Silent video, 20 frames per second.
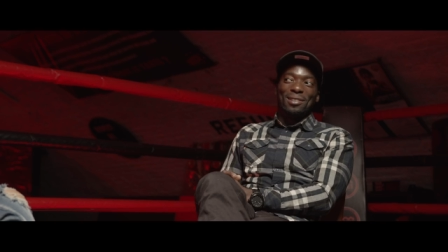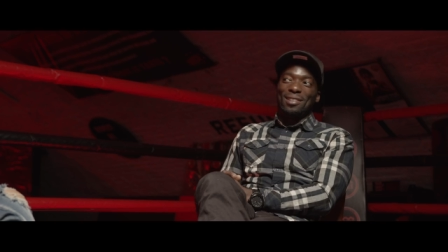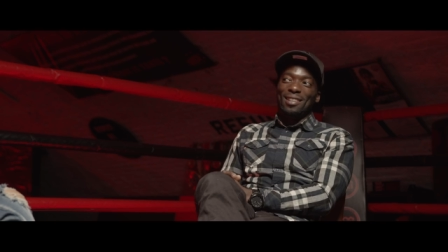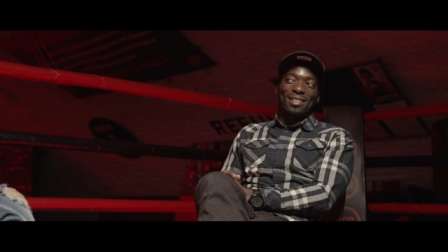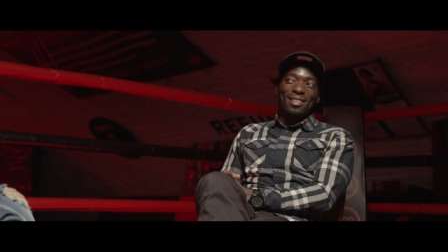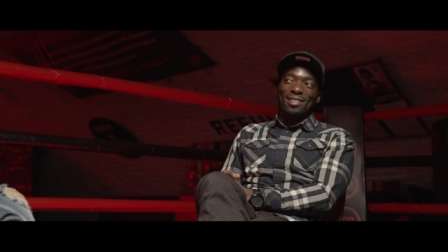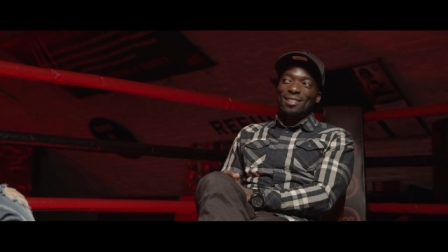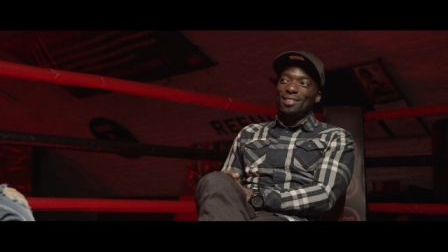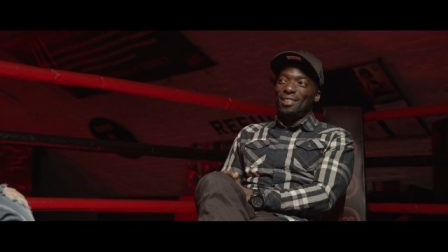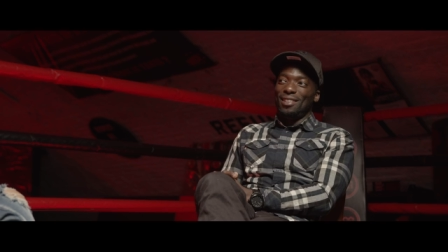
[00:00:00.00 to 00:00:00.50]

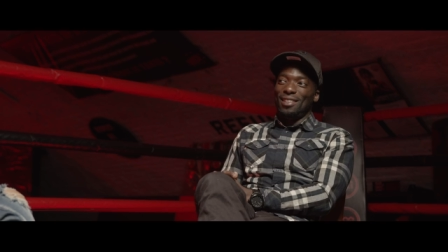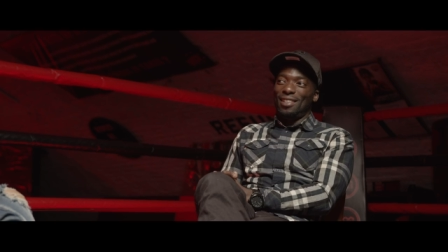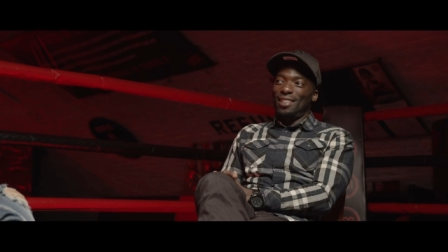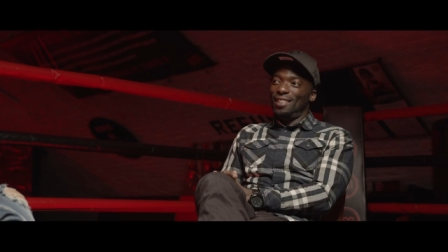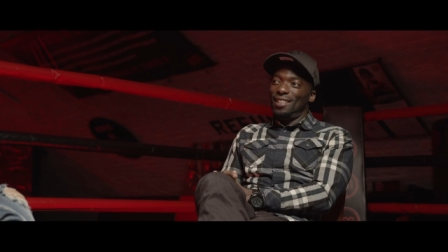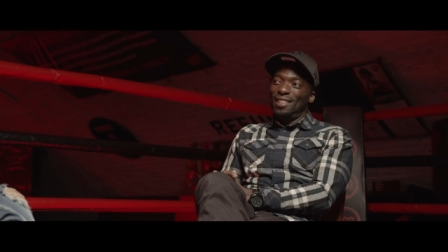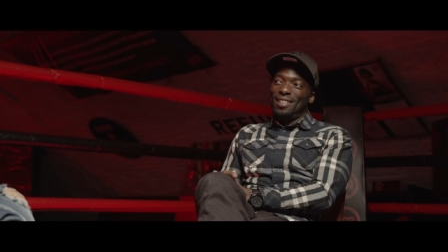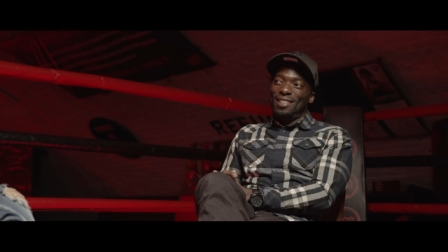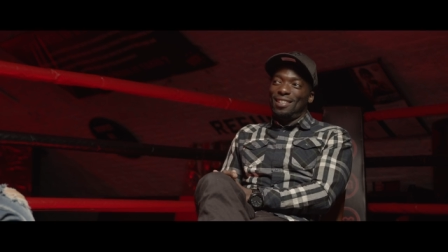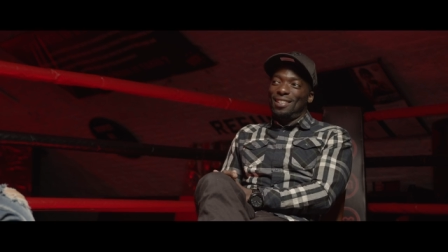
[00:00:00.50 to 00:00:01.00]
it's not
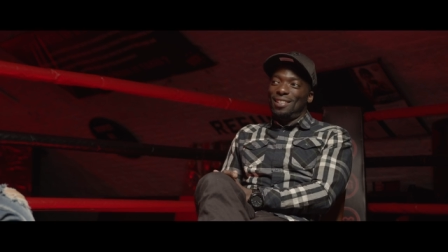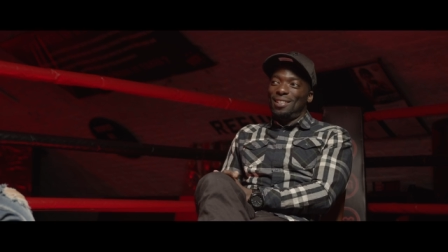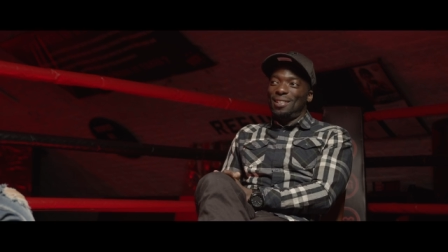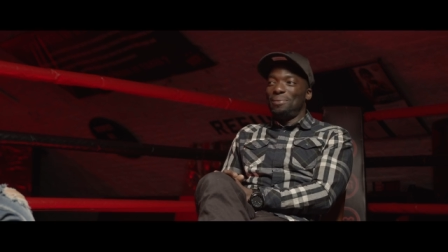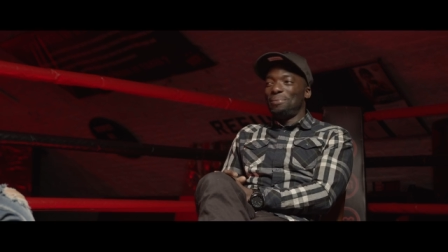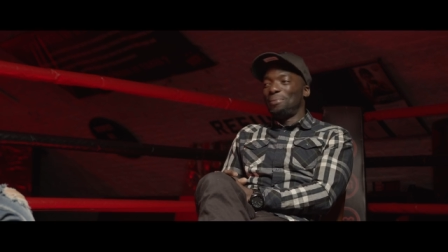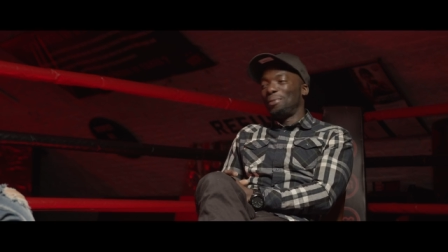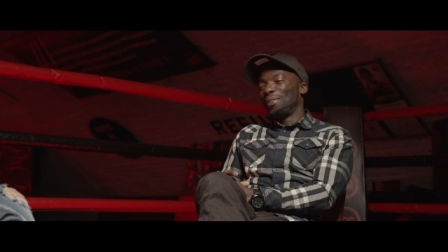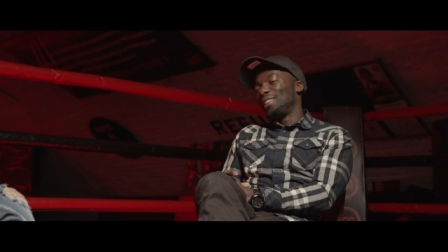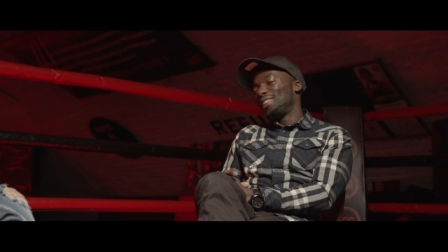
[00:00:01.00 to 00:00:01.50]
as
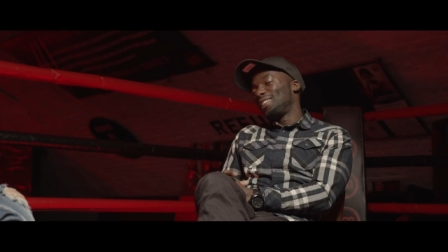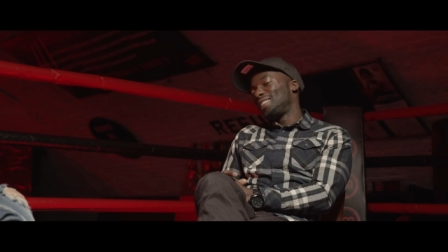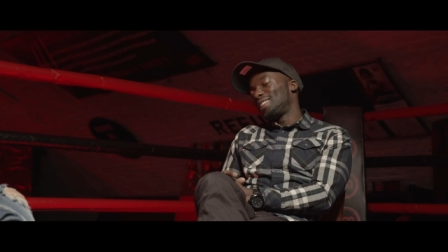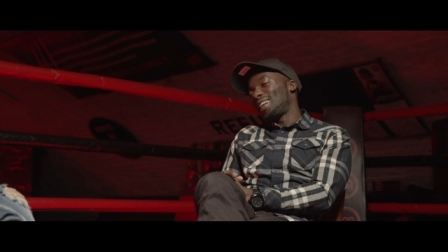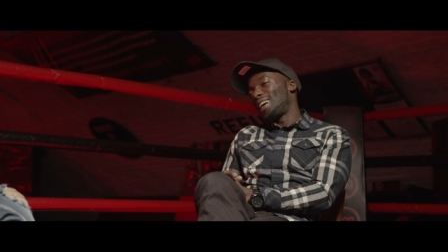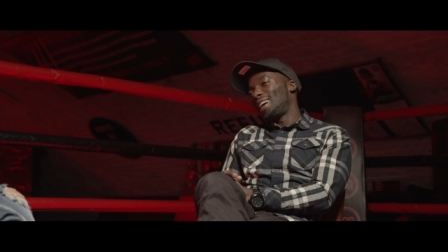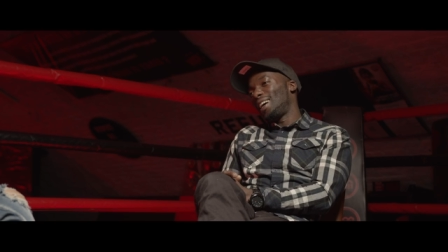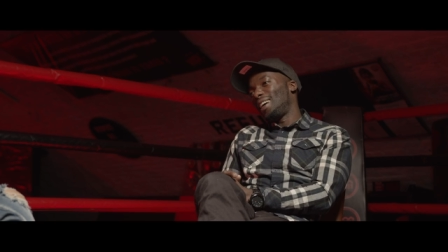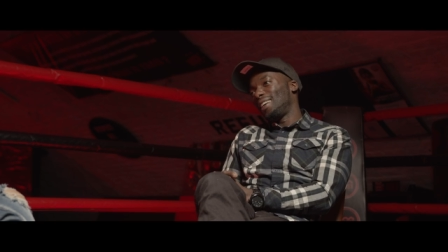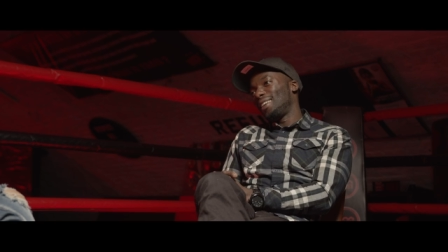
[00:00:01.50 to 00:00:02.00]
simple as
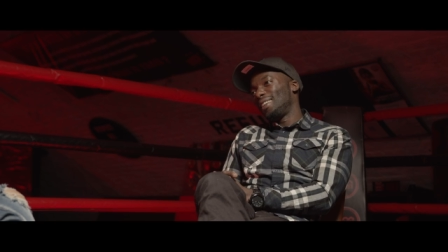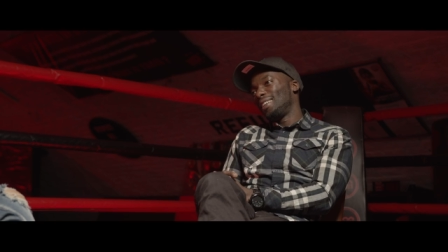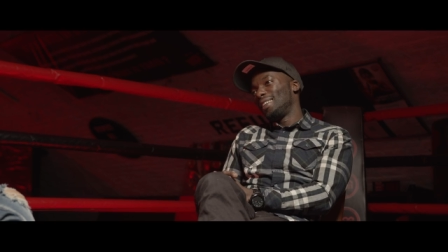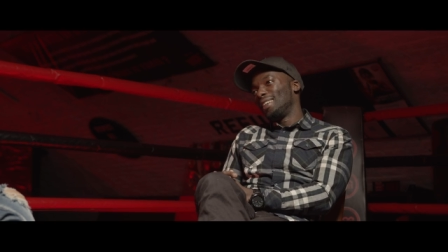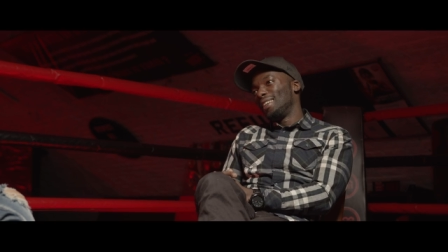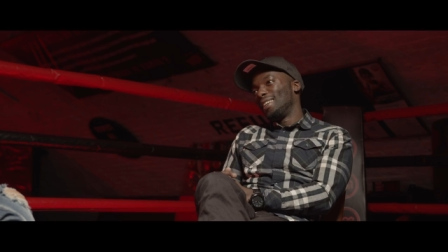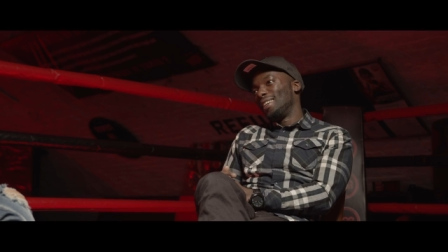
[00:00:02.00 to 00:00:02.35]
that."